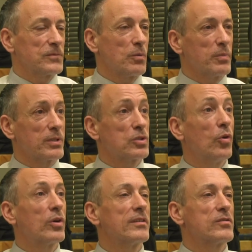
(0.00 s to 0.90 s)
so we're
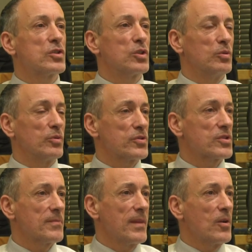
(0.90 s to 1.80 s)
talking of
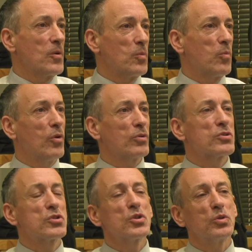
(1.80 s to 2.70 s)
tools
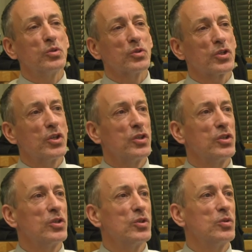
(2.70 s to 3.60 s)
what tool
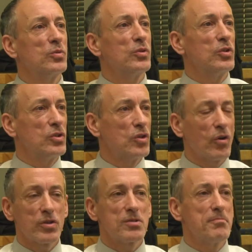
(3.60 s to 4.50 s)
can you
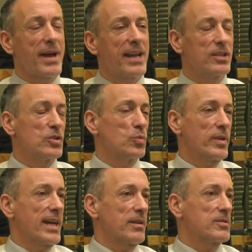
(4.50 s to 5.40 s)
not manage
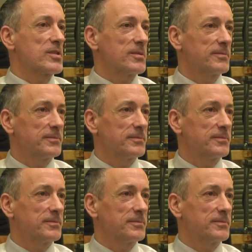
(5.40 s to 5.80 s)
without?